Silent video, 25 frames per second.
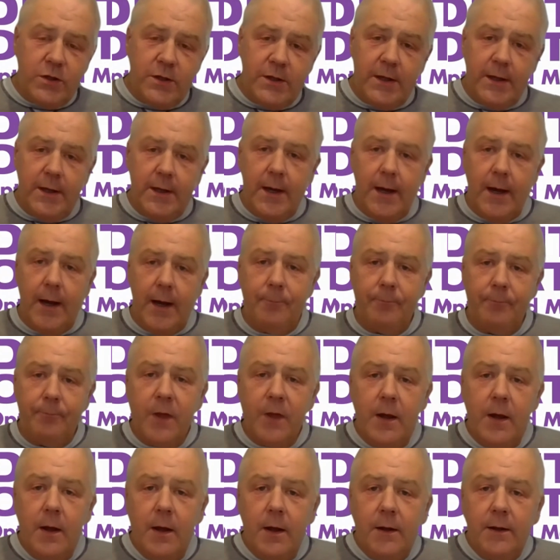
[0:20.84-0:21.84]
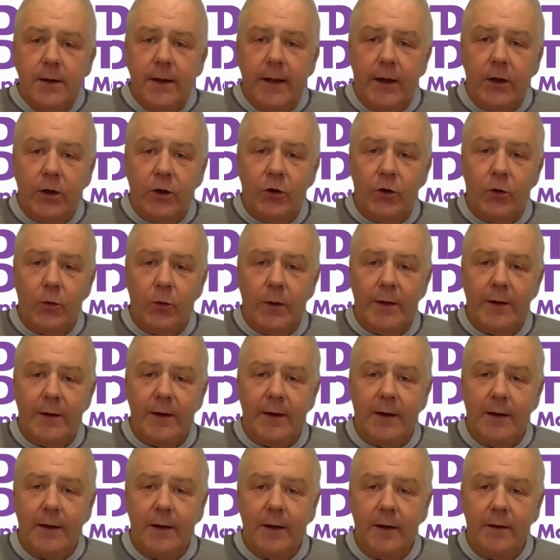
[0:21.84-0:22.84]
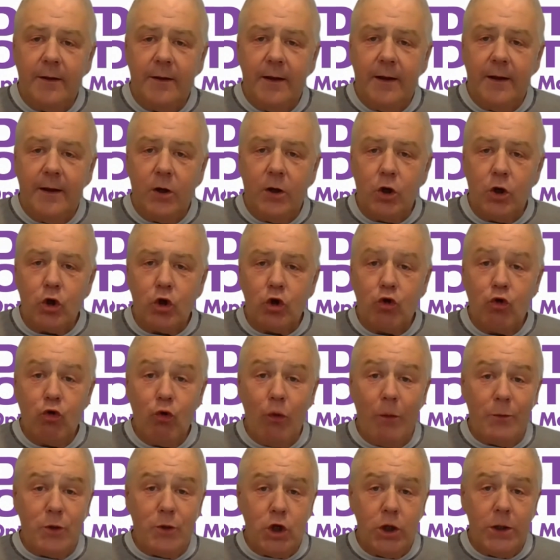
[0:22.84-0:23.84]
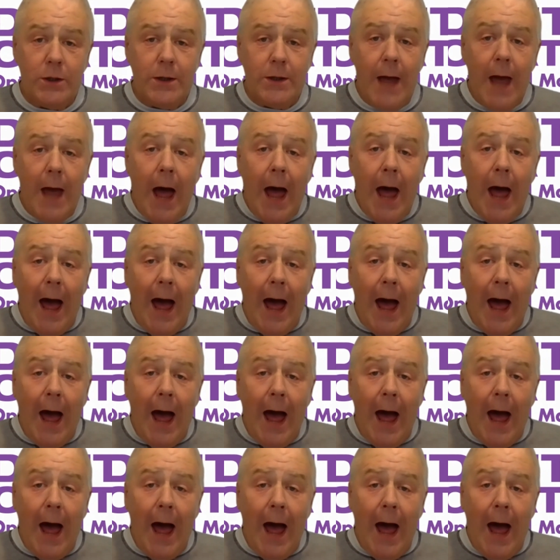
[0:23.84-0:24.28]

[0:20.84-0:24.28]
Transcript: the link to it in the description.